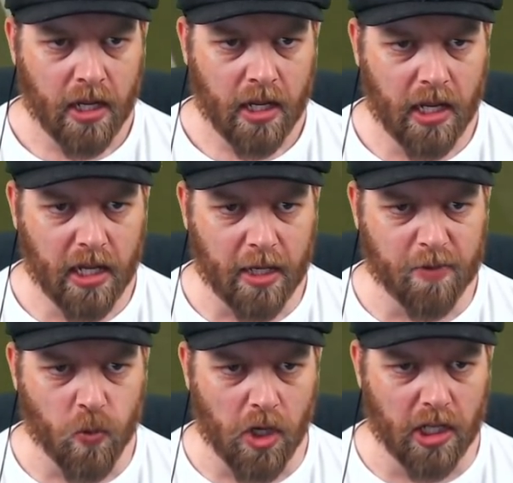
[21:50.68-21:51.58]
Here
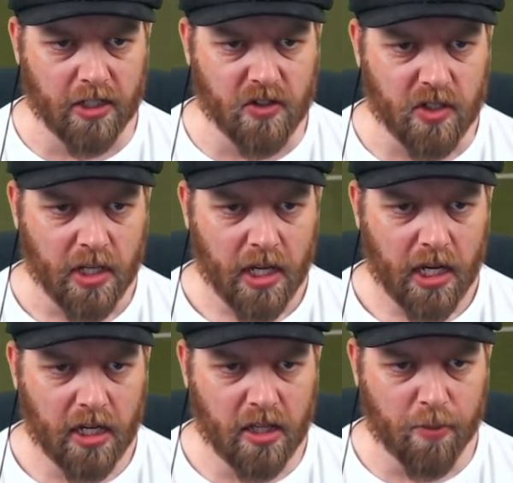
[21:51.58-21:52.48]
comes Wallace
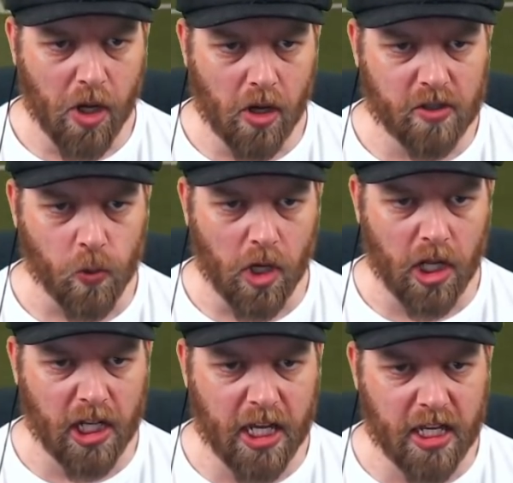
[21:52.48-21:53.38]
into the box.
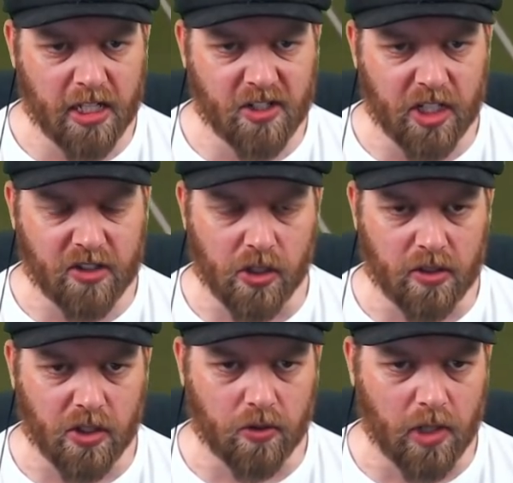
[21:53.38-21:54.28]
Wallace, you took
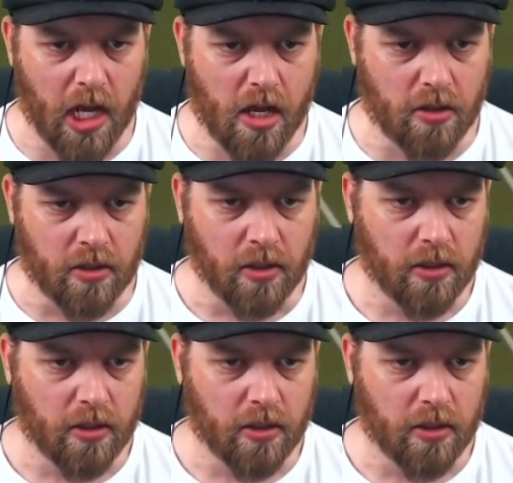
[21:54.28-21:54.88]
too long.